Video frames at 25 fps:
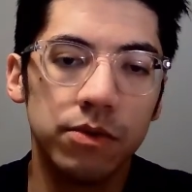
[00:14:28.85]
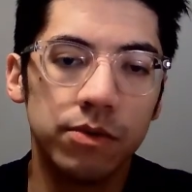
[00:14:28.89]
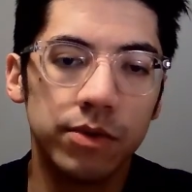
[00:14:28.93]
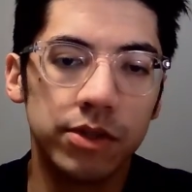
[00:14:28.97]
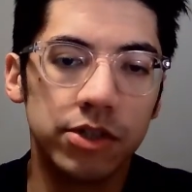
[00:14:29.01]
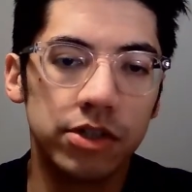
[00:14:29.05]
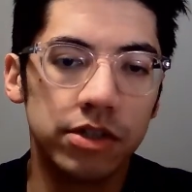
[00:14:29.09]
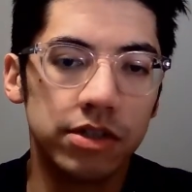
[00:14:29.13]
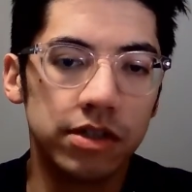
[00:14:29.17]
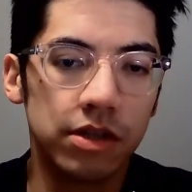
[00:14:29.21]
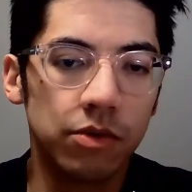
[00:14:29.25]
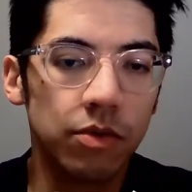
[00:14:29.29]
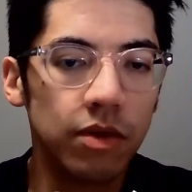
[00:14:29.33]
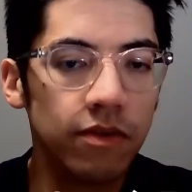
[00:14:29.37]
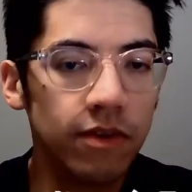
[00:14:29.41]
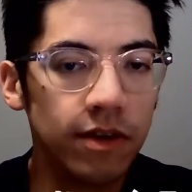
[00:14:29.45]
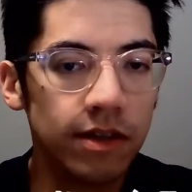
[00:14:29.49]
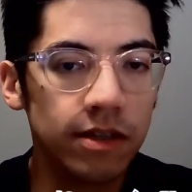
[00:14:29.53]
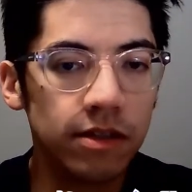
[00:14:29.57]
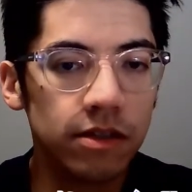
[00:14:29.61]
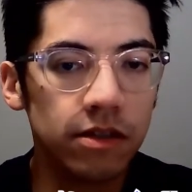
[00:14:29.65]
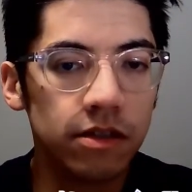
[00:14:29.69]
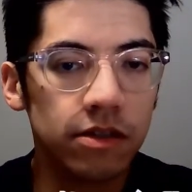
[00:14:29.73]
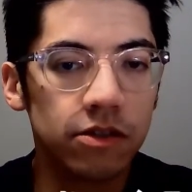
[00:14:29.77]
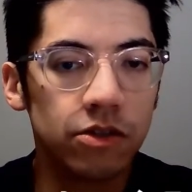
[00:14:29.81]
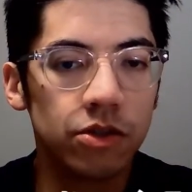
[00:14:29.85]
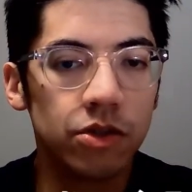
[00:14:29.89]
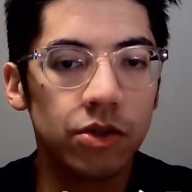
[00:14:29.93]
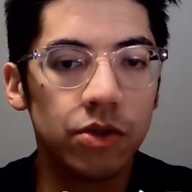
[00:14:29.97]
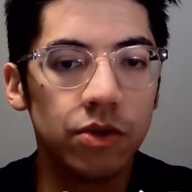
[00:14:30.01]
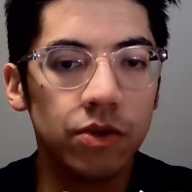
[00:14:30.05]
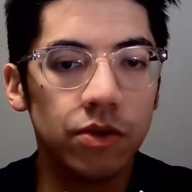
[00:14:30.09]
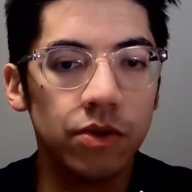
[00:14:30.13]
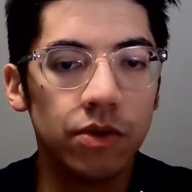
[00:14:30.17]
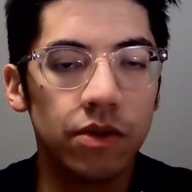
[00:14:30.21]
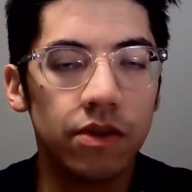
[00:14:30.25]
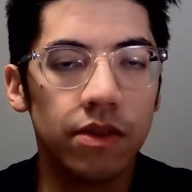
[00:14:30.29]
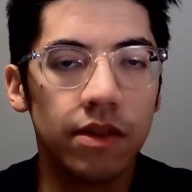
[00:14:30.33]
which is equivalent
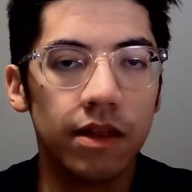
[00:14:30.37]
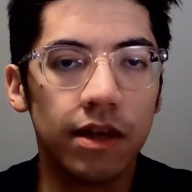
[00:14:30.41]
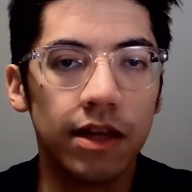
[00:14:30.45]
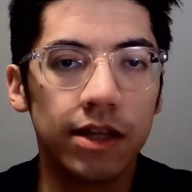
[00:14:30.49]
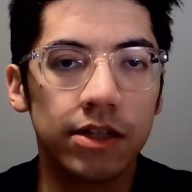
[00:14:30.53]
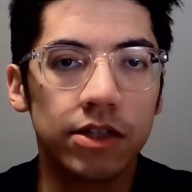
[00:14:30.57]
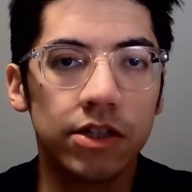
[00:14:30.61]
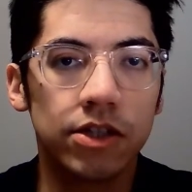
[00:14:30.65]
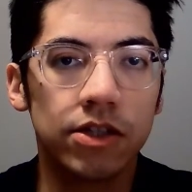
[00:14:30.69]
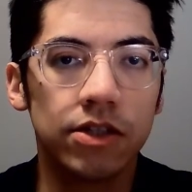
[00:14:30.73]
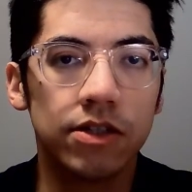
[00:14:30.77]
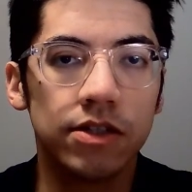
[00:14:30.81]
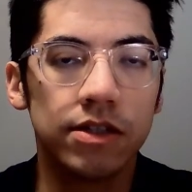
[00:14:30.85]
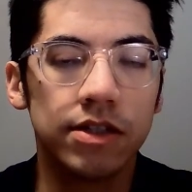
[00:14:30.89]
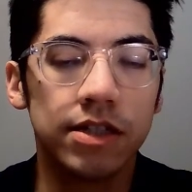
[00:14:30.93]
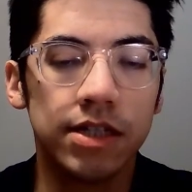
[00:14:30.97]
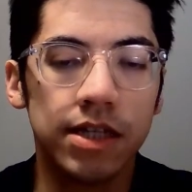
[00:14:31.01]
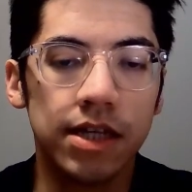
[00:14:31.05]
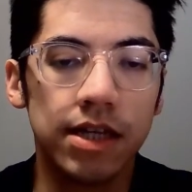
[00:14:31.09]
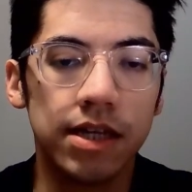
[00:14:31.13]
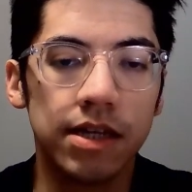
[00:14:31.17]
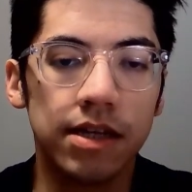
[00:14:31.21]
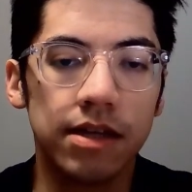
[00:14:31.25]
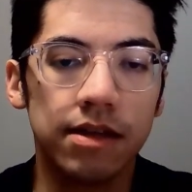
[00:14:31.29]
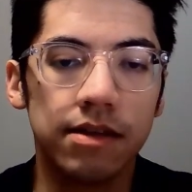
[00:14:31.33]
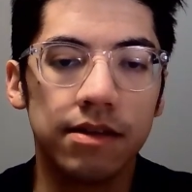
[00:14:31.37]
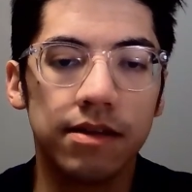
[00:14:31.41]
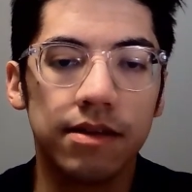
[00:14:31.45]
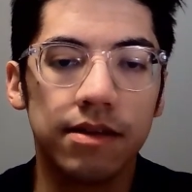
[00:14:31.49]
to the letter T.